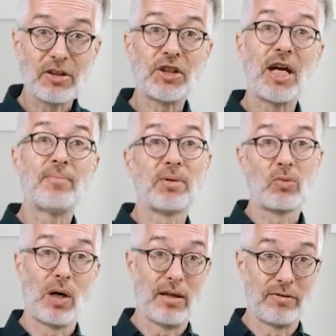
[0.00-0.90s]
a shape
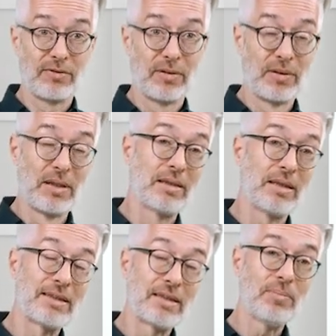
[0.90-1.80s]
graph
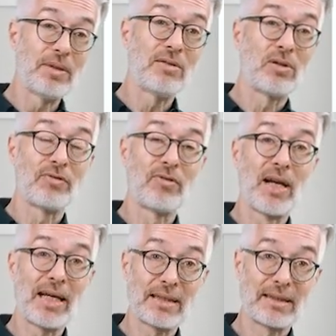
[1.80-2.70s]
that simply
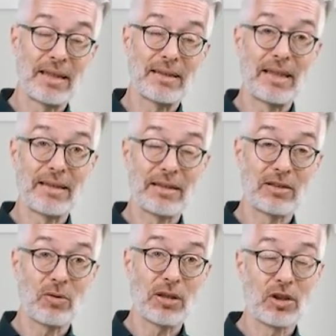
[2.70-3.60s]
reflects a data
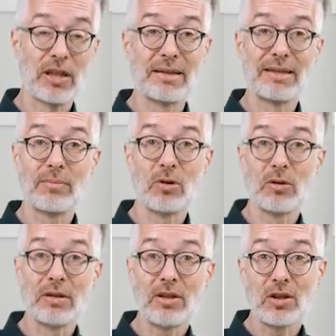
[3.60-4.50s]
structure and some
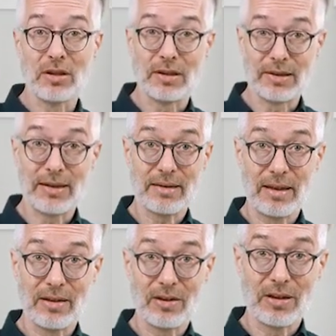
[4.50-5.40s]
conditions that
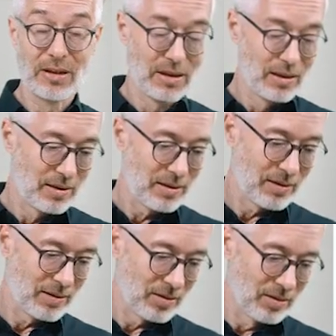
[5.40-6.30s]
are
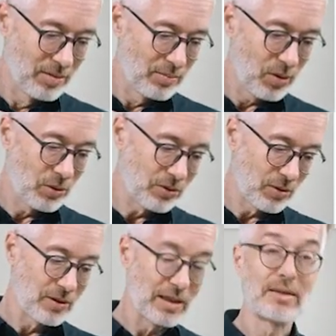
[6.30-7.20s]
uh, posed
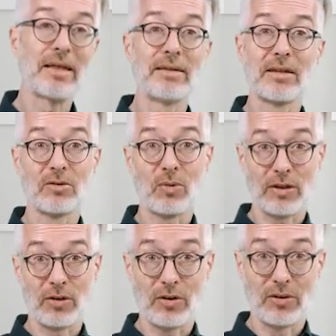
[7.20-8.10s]
on that data
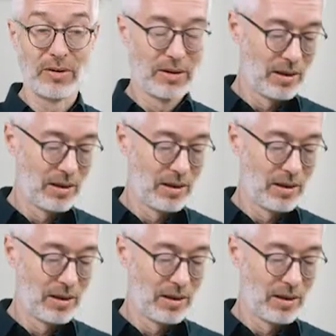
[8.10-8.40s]
structure.